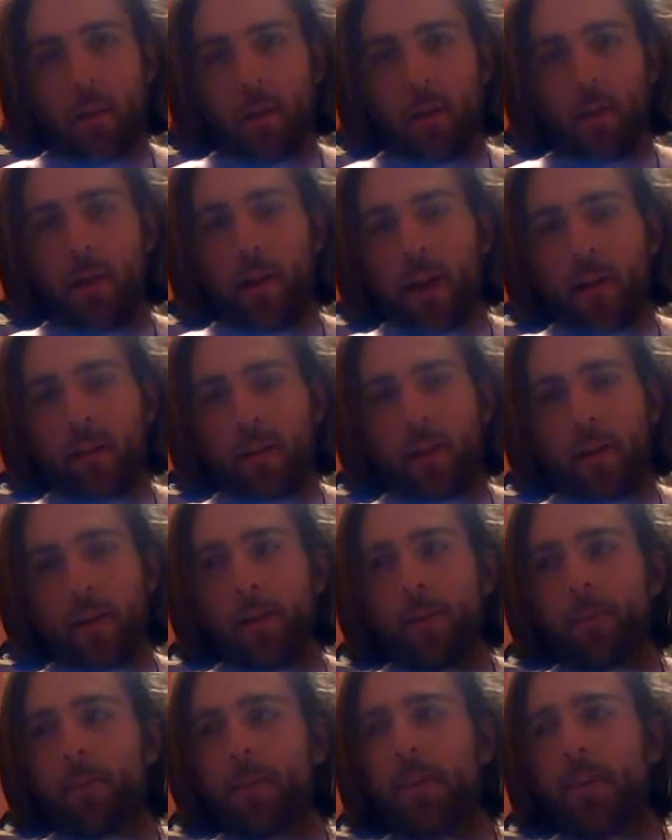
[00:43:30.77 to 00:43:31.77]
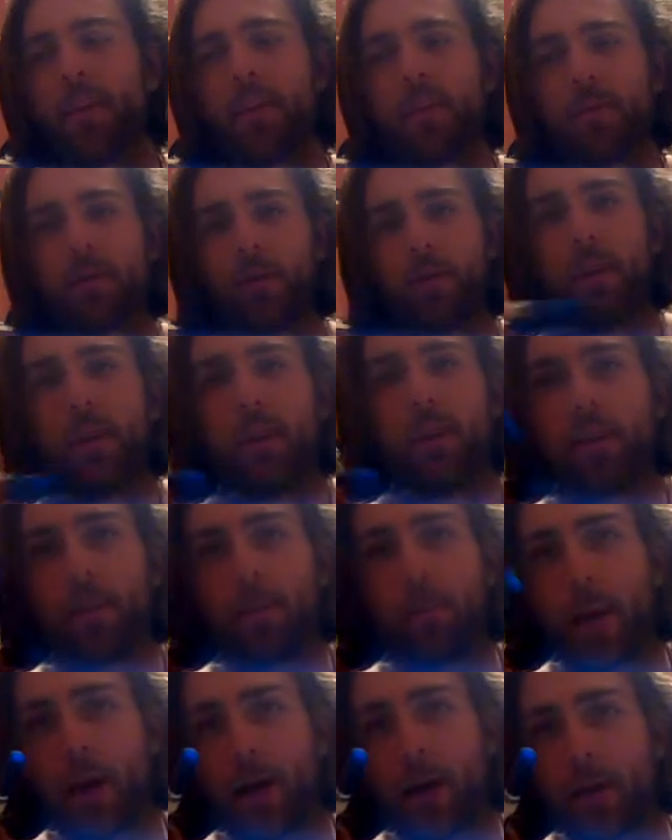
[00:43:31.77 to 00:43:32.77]
But you have to, that's one thing you have
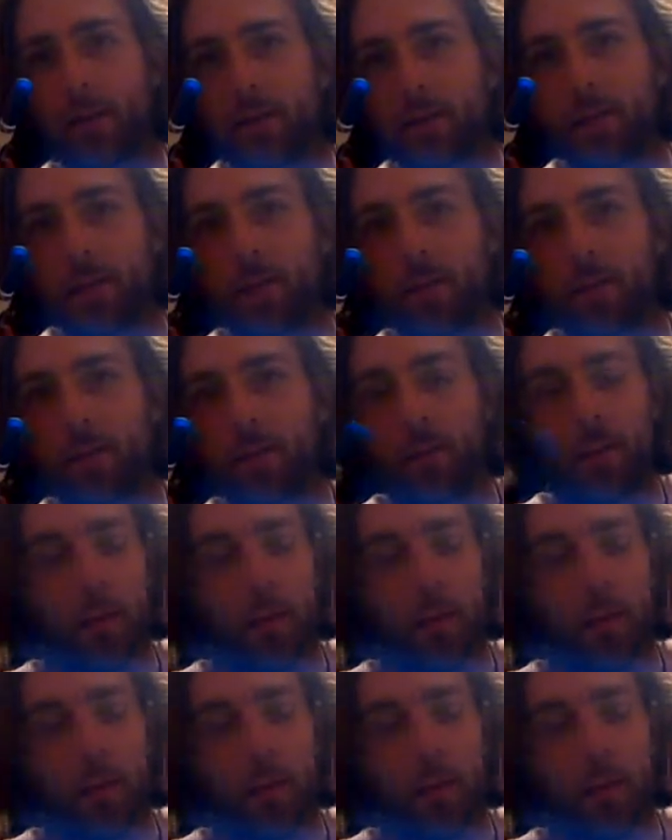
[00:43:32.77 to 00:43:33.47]
to balance.